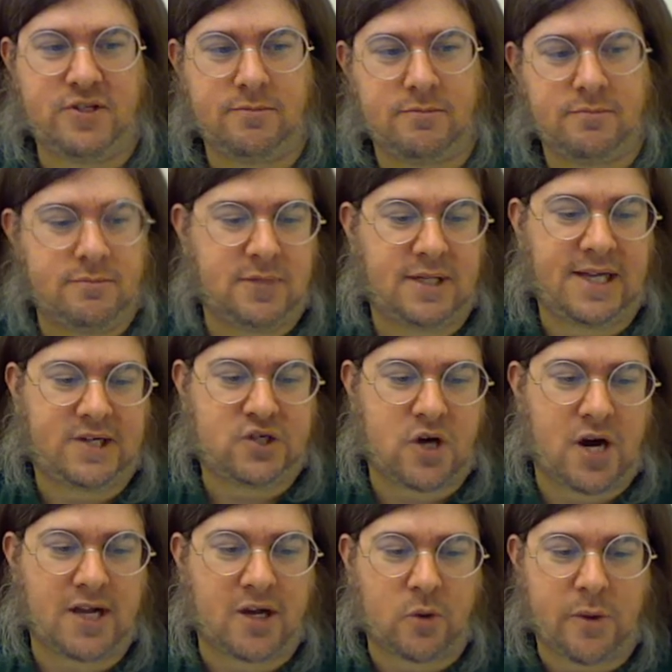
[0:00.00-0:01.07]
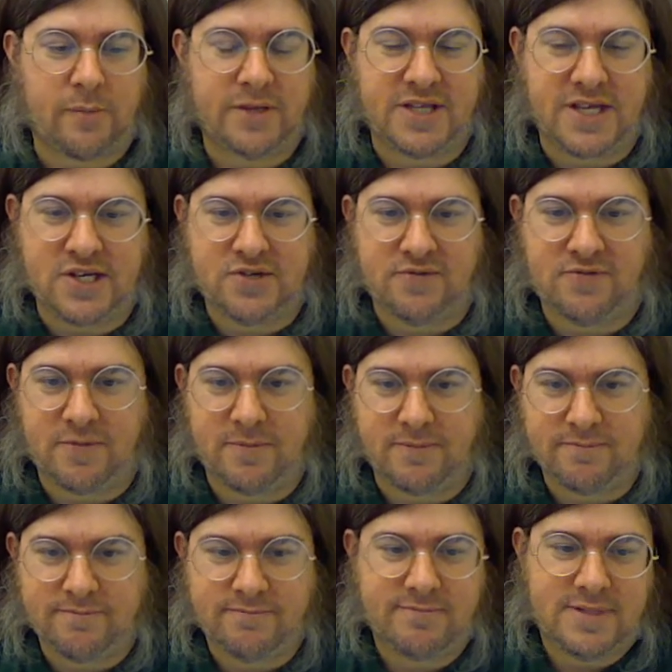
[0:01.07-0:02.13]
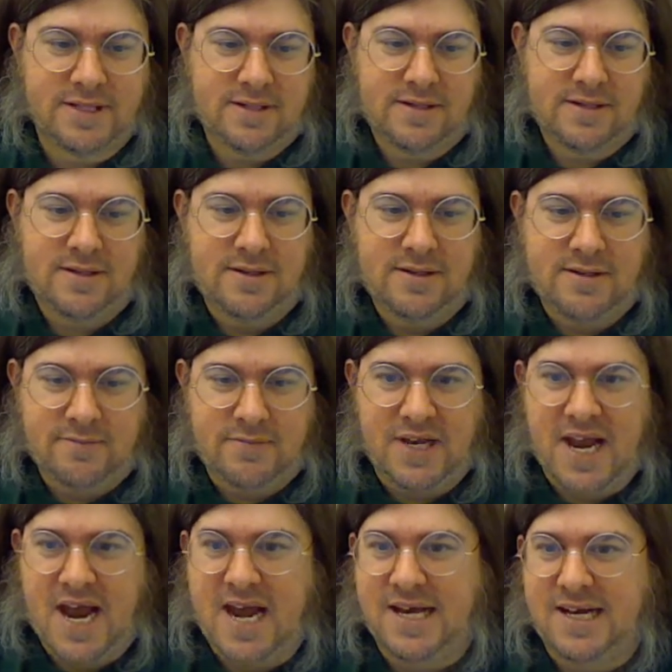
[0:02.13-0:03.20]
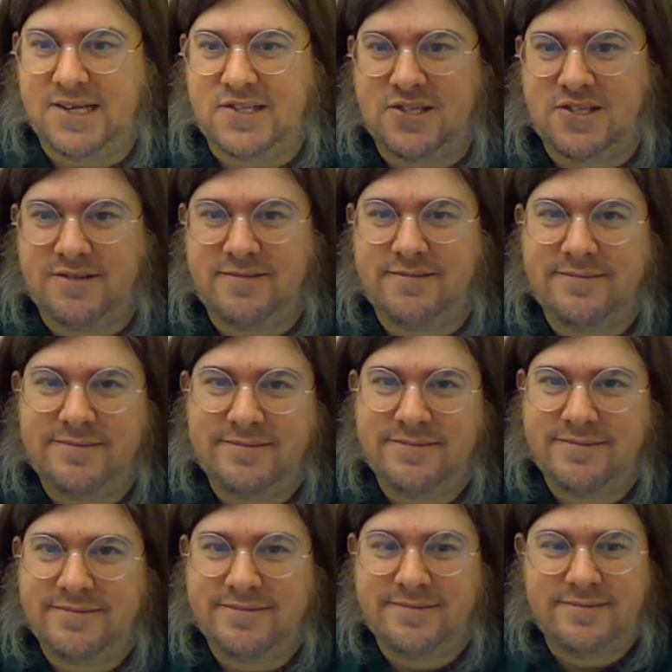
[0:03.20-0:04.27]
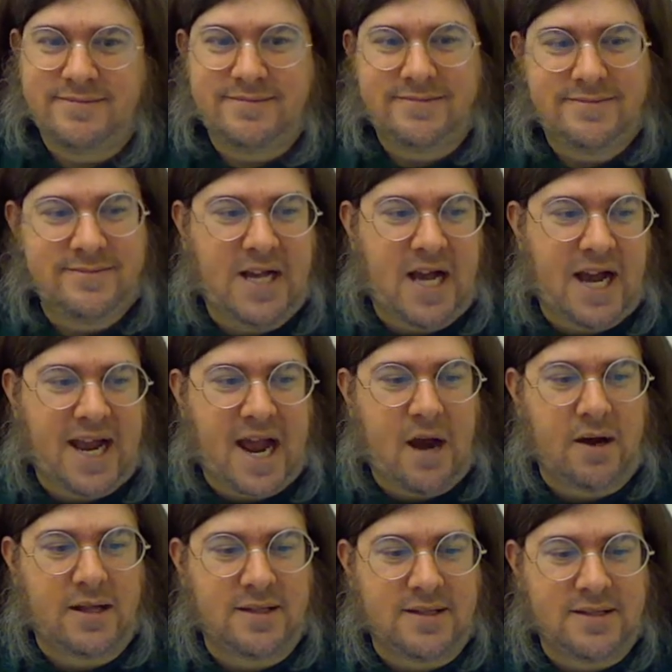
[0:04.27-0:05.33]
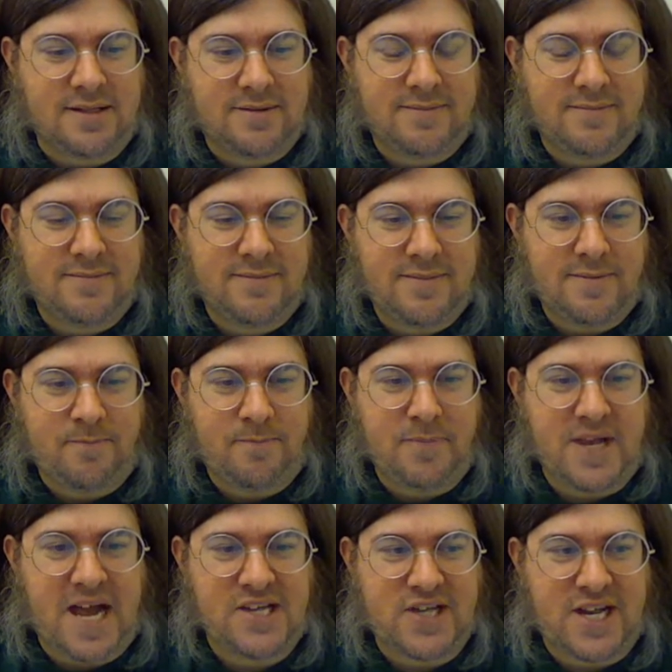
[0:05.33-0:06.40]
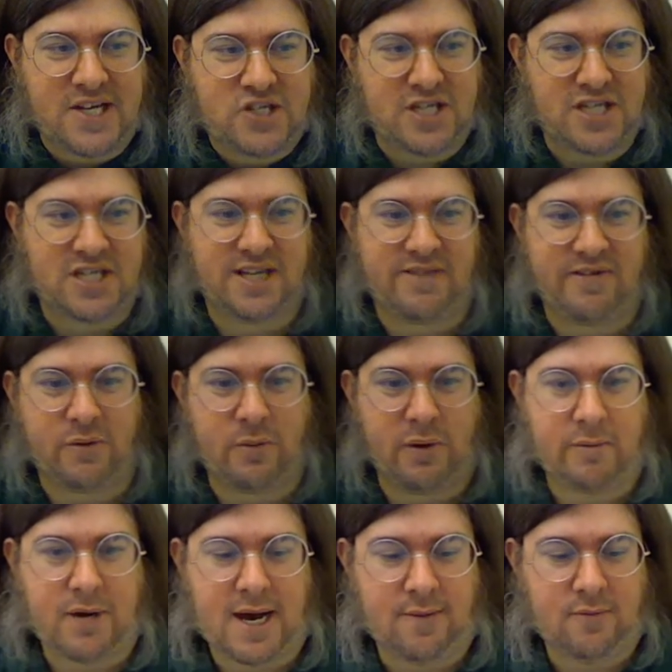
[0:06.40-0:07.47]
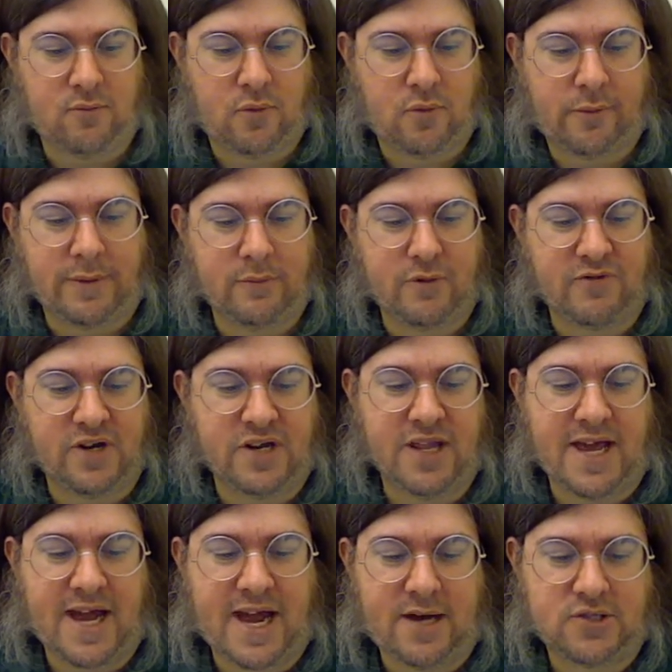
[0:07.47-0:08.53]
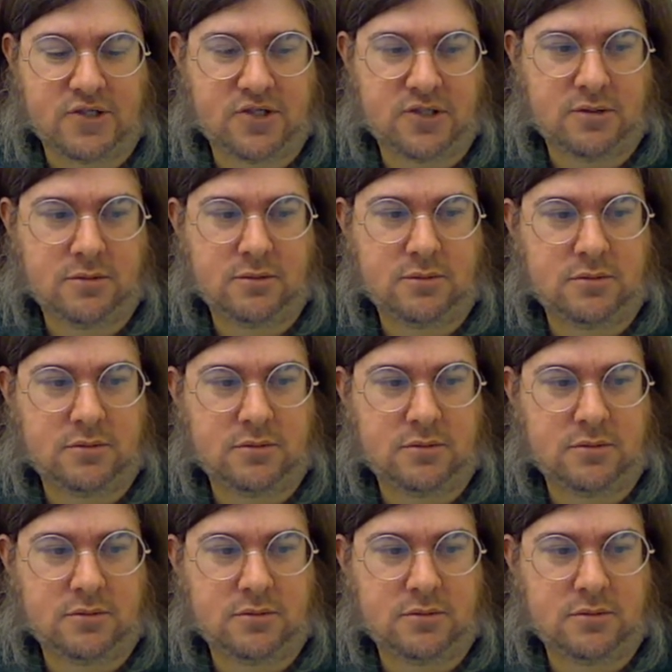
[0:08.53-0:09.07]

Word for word: some electronic equipment that isn't from the 90s, not counting the nice HD TV we bought when we moved into the house.